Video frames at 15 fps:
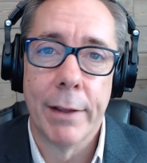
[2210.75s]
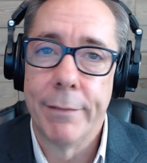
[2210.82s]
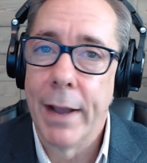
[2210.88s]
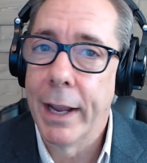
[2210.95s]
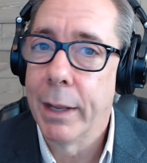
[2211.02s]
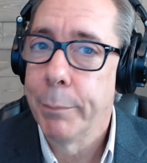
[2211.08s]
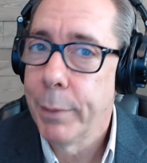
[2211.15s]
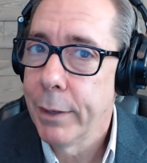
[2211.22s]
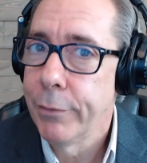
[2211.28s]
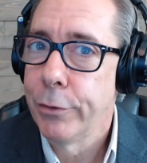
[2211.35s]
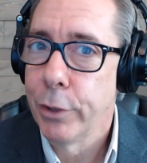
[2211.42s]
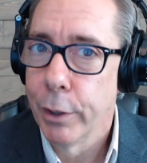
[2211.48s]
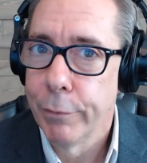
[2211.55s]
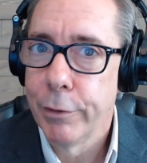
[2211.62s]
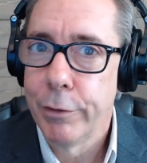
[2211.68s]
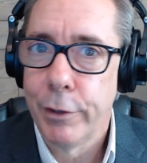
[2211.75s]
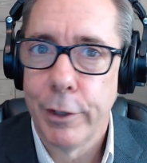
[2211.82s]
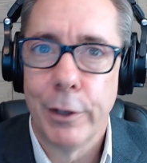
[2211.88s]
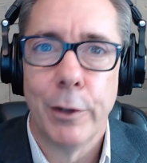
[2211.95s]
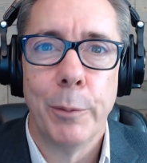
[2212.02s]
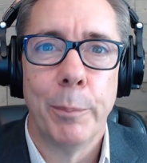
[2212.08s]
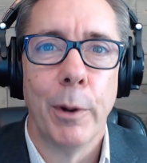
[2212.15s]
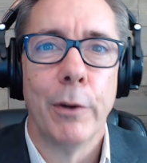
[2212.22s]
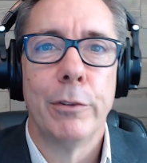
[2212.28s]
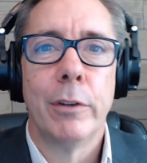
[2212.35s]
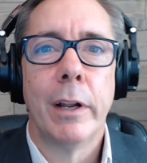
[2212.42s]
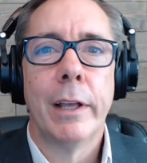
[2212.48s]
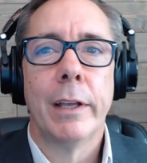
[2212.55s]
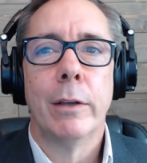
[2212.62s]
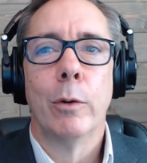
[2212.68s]
if I can be of service to you
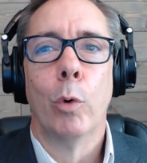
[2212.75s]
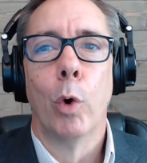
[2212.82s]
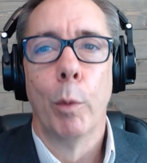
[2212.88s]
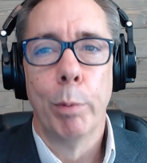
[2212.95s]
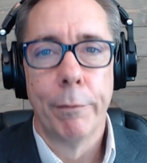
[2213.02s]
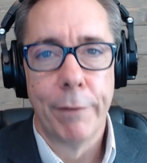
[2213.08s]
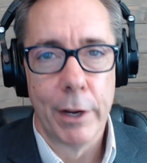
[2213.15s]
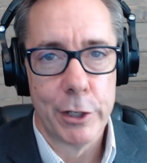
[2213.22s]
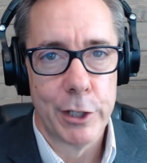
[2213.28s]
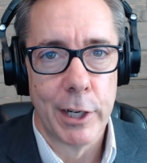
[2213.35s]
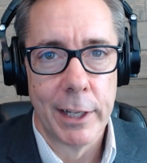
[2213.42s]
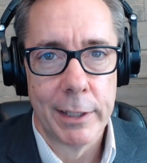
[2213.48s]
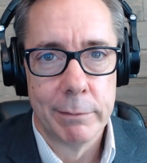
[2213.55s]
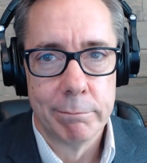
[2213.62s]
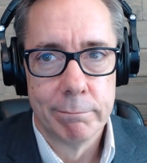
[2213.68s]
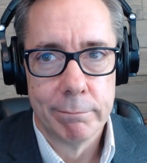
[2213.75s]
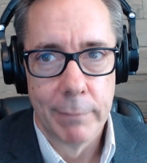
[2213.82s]
personally or professionally.